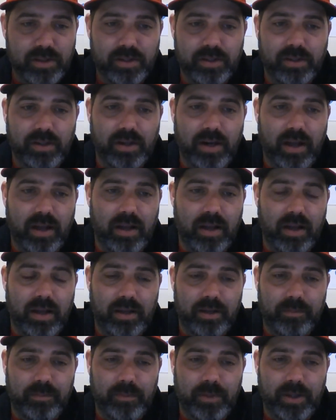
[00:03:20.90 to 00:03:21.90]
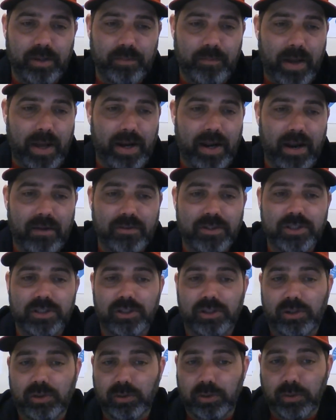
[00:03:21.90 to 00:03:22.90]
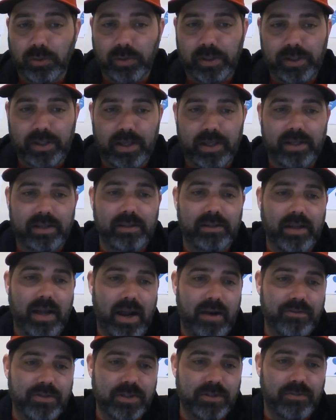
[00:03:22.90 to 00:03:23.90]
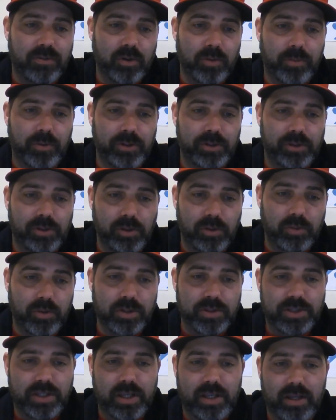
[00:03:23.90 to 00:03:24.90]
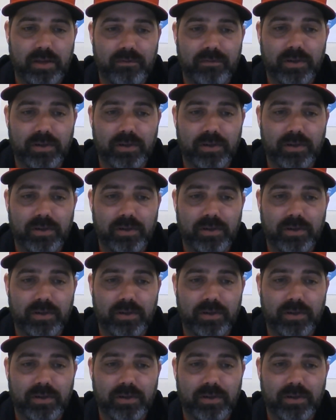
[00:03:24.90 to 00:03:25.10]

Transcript: their batting average is .228, averaging 4.2 runs a game.